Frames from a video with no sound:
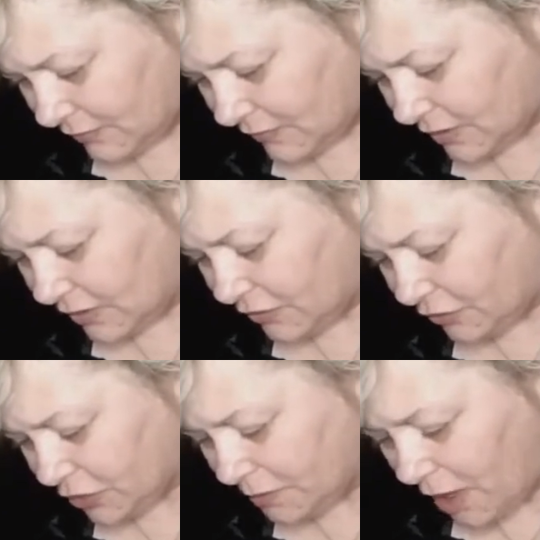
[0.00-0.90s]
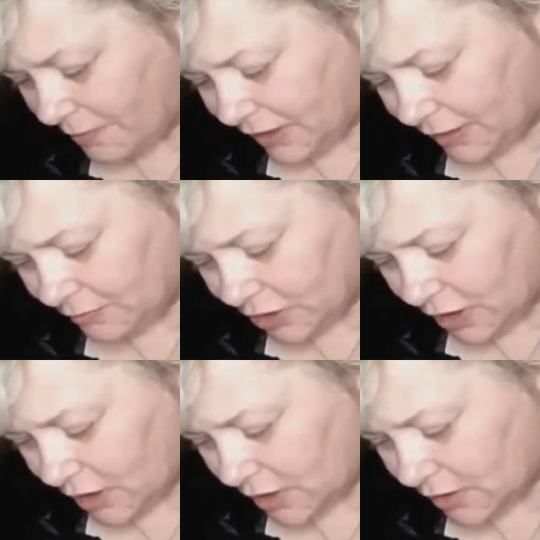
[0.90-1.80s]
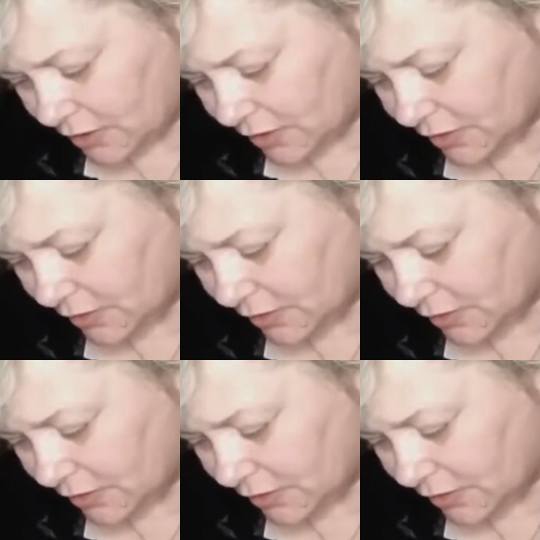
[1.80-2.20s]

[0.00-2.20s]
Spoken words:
It's for small, medium dogs.